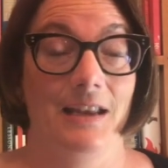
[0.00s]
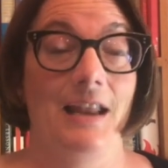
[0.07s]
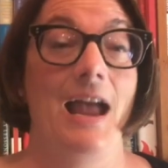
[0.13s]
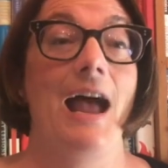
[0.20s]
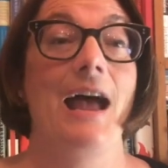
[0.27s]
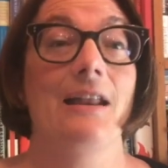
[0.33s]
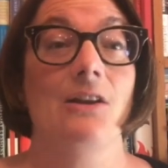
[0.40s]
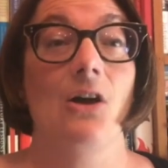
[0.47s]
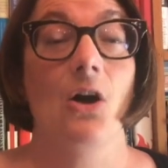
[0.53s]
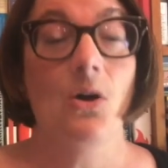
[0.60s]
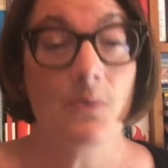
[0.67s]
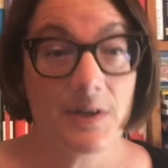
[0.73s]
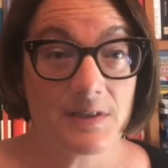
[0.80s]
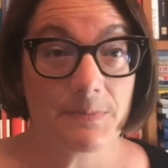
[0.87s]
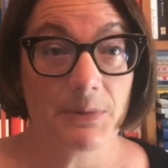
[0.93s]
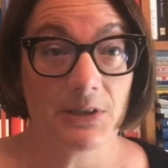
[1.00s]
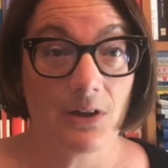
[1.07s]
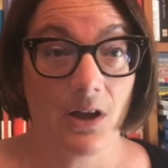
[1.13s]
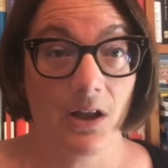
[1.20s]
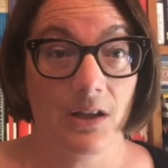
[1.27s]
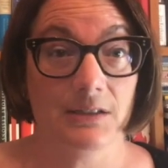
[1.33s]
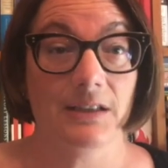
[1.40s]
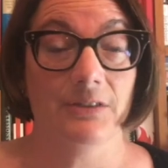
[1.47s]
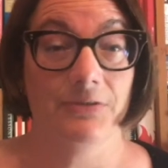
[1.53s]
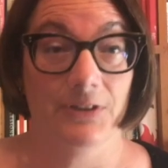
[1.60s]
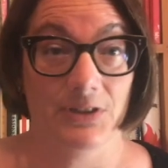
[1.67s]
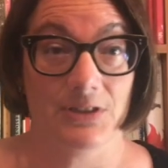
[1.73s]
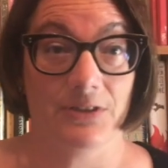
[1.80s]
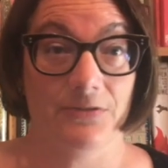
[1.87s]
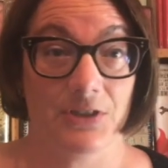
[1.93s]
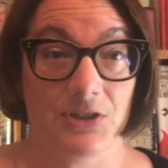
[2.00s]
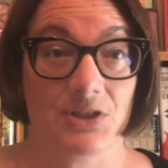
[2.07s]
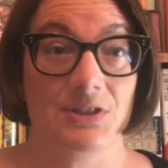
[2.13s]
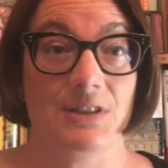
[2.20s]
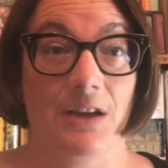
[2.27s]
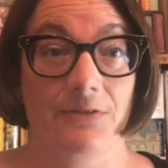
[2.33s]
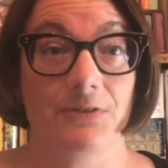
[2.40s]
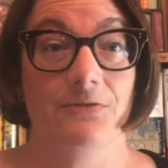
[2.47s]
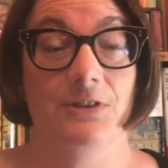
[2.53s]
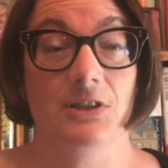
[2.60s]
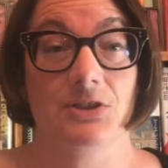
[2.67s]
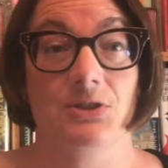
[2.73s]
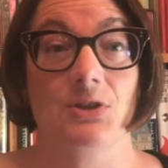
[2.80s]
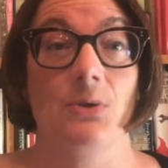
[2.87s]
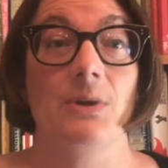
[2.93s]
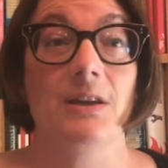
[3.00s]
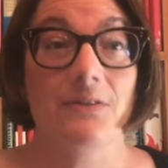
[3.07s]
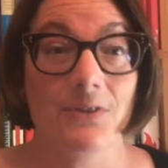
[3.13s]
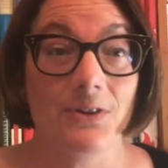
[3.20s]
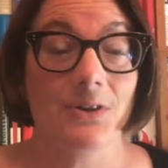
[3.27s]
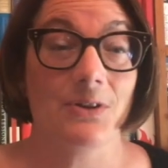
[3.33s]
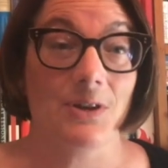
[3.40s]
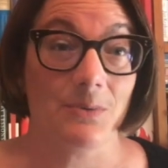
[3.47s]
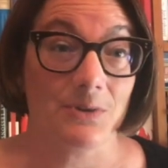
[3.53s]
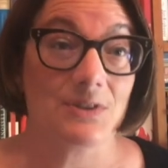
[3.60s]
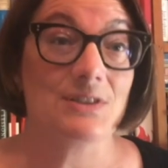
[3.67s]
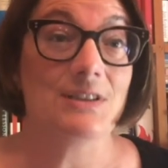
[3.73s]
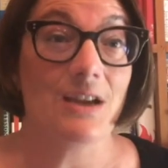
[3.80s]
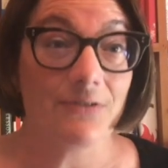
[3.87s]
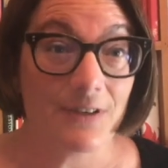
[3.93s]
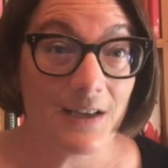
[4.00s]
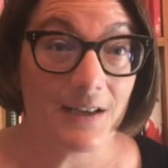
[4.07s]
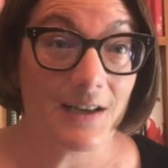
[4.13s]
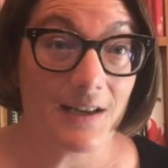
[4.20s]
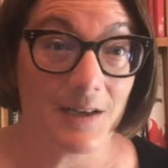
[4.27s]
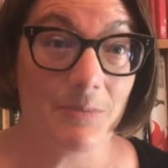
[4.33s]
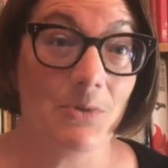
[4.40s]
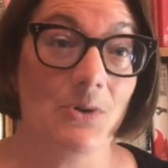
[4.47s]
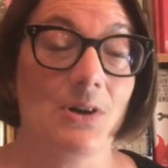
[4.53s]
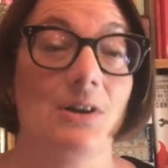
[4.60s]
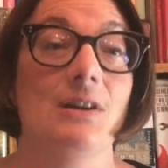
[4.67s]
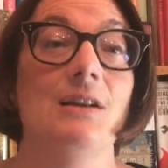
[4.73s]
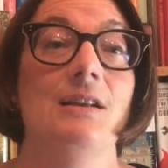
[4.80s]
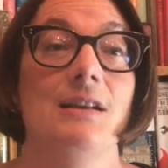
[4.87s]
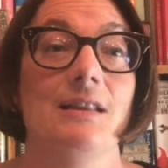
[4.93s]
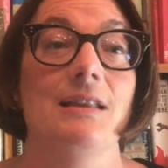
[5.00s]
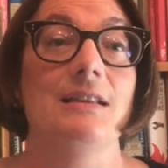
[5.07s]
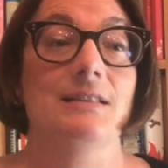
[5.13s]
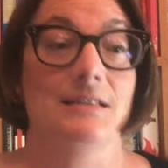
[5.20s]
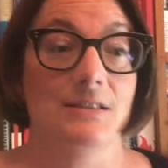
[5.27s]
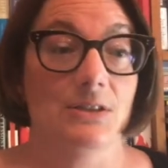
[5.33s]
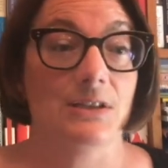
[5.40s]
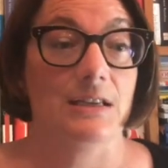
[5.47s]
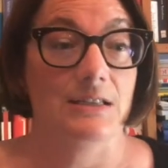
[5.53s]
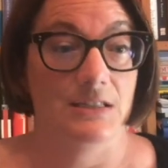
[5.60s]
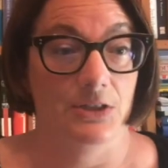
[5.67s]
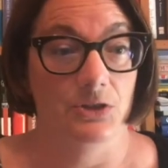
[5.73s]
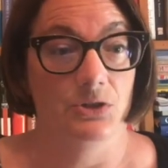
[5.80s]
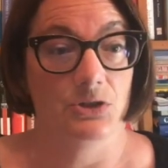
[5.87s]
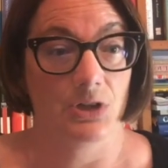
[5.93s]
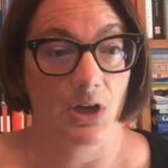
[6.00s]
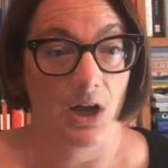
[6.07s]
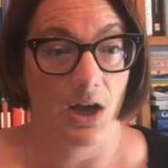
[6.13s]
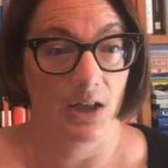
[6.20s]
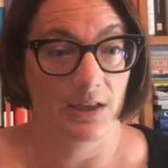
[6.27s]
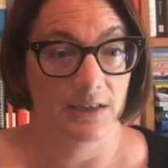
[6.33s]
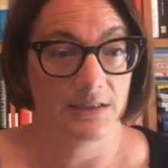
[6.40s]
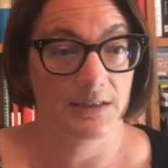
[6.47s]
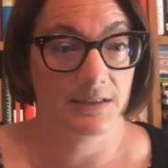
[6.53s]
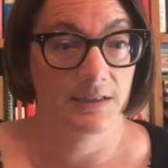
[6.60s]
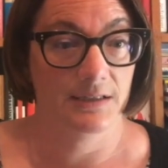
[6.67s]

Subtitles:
It had always been called gefilte fish, stuffed fish, so even though they weren't stuffing it anymore, they still continue to call it